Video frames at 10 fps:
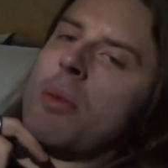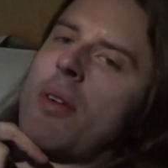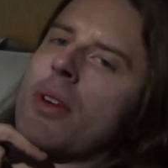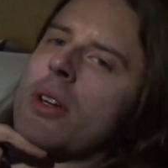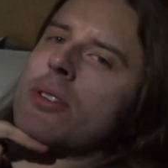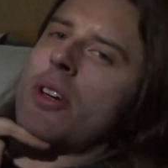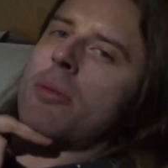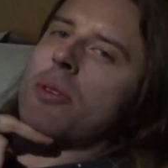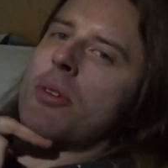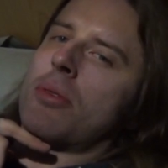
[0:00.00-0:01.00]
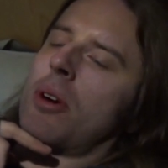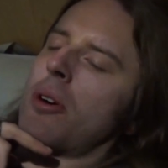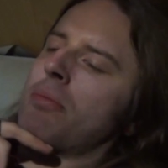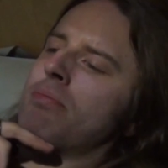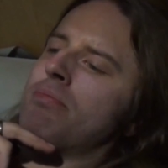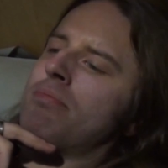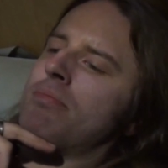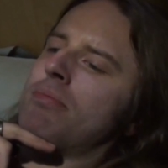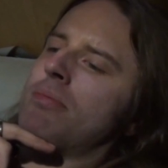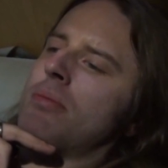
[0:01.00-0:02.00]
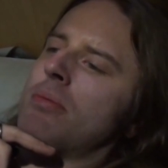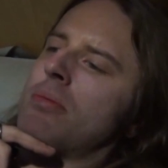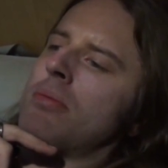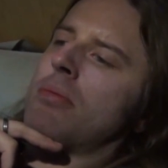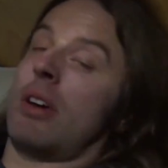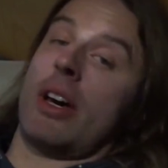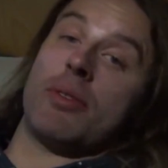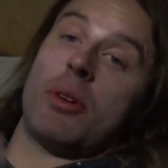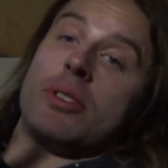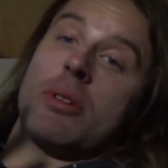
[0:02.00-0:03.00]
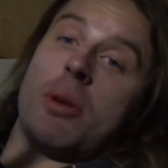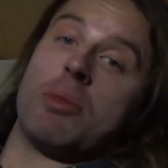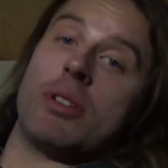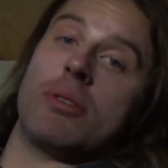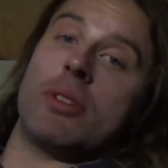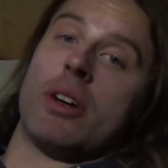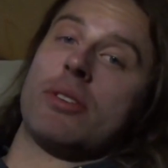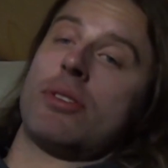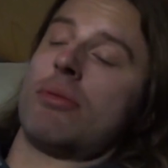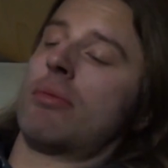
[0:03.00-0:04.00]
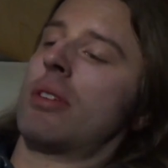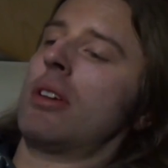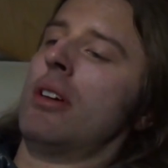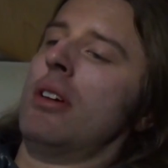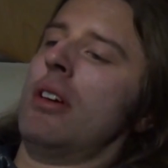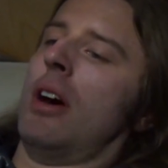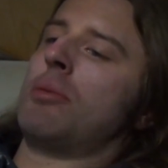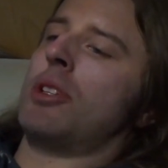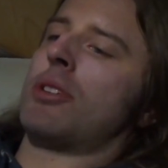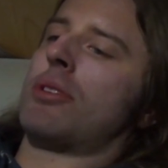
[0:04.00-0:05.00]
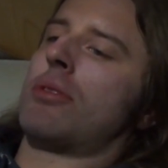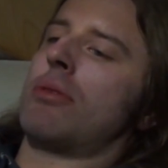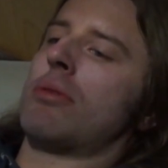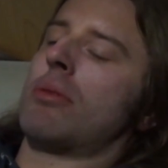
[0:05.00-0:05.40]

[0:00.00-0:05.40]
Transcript: having a good time so far. I have no idea what I'm going to do next. I'm just